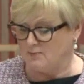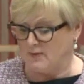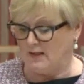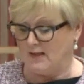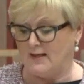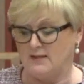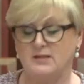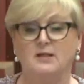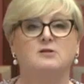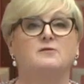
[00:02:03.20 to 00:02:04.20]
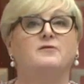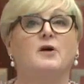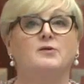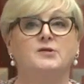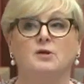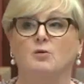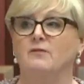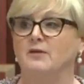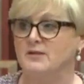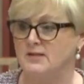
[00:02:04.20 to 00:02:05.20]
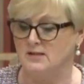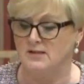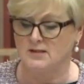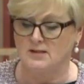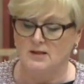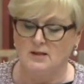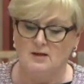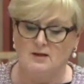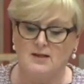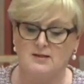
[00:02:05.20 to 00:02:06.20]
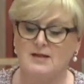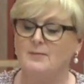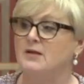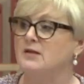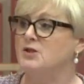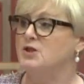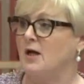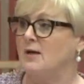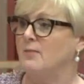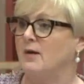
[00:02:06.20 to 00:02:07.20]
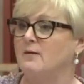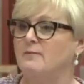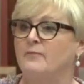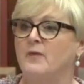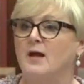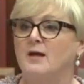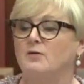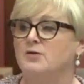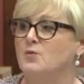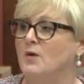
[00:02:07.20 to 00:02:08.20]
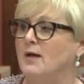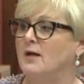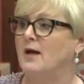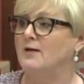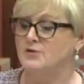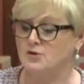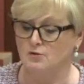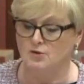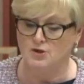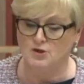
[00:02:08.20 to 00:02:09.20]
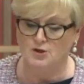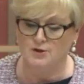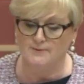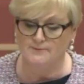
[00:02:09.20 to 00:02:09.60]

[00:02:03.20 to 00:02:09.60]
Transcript: be led into false equivalences that some in this chamber and elsewhere have sought to do.